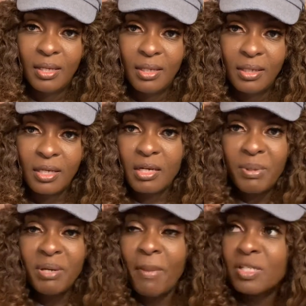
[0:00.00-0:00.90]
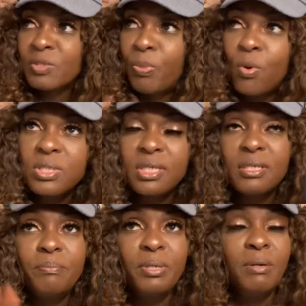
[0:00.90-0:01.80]
Could have been about sports. It
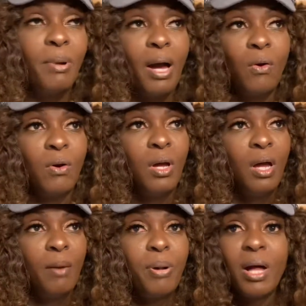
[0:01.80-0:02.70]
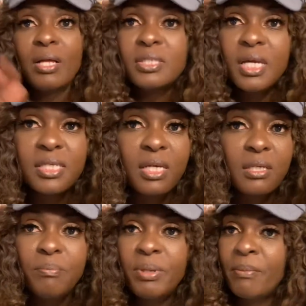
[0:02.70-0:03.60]
could have been about politics. It could
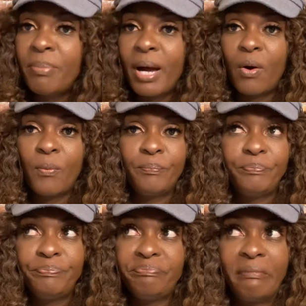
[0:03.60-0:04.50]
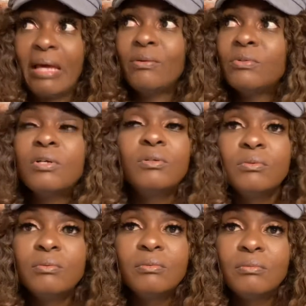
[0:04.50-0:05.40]
have been about, I don't know,
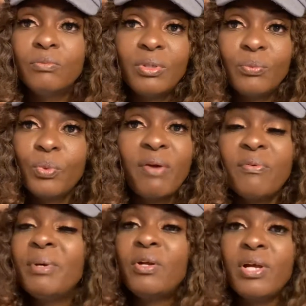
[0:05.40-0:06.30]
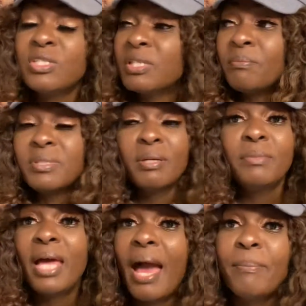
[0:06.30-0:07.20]
whatever matter. And
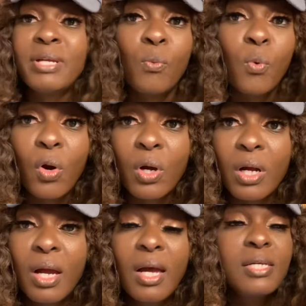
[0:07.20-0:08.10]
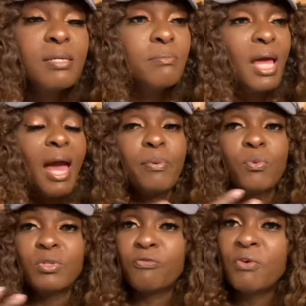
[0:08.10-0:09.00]
something that happened at work, something that happened
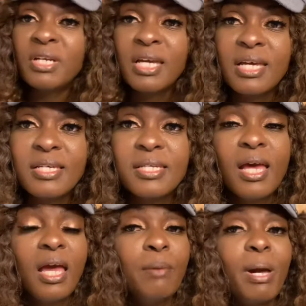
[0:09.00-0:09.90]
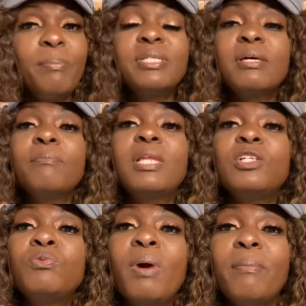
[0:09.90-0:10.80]
with a friend of his. It might be something
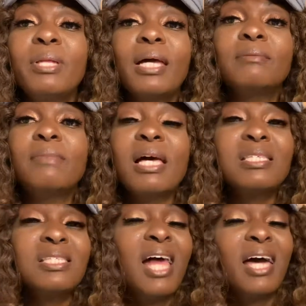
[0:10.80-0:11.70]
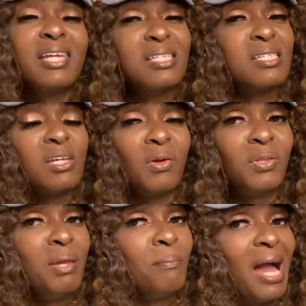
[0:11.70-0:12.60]
that you might be like, that's not
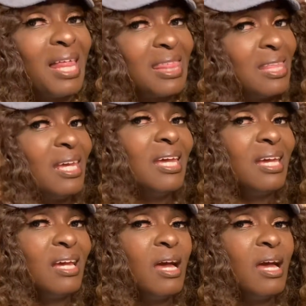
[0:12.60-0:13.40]
necessarily my thing,